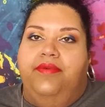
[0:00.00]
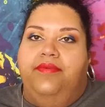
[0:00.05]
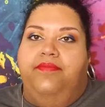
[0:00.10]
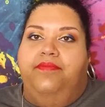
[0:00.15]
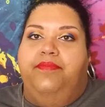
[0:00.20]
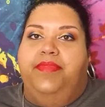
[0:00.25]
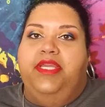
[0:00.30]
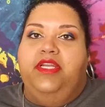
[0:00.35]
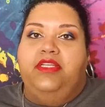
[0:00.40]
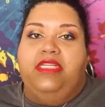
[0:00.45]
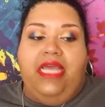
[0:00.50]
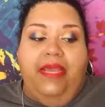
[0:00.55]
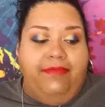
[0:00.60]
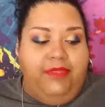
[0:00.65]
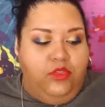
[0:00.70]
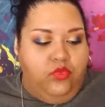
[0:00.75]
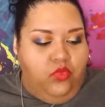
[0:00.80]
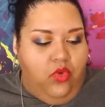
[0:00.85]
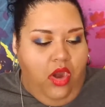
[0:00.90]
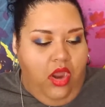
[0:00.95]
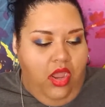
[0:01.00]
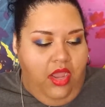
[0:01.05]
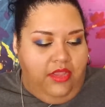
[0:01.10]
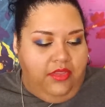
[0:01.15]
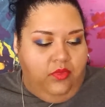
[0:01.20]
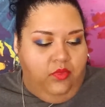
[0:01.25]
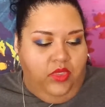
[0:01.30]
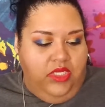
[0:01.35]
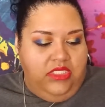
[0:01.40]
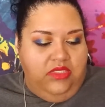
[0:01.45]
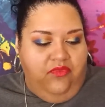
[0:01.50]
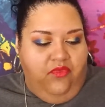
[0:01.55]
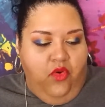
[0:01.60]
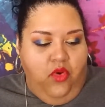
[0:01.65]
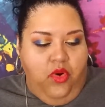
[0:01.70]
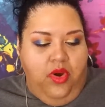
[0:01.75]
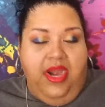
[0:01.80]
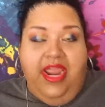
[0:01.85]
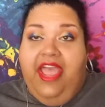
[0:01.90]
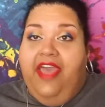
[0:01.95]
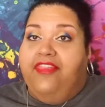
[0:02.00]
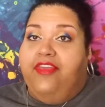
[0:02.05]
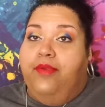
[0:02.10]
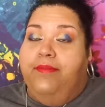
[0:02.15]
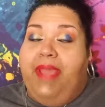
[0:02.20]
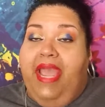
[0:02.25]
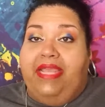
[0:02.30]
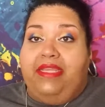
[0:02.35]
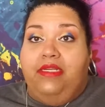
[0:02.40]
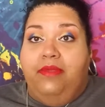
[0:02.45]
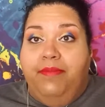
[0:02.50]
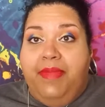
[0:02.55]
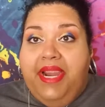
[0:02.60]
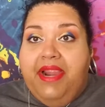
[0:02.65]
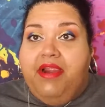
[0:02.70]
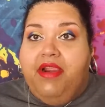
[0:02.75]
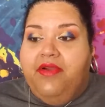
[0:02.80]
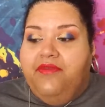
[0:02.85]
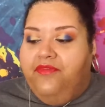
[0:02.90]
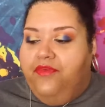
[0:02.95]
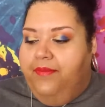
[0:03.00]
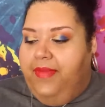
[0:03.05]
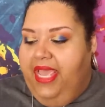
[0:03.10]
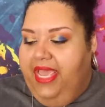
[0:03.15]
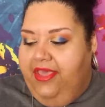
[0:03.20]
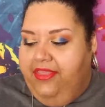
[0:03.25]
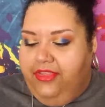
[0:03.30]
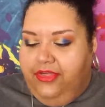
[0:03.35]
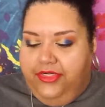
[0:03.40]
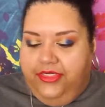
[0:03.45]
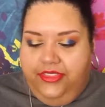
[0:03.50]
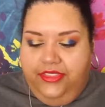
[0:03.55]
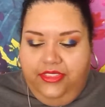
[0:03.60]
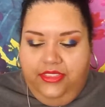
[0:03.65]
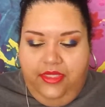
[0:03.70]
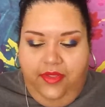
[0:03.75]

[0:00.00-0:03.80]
Peter Thomas Roth was for Heather McNamara from Heathers.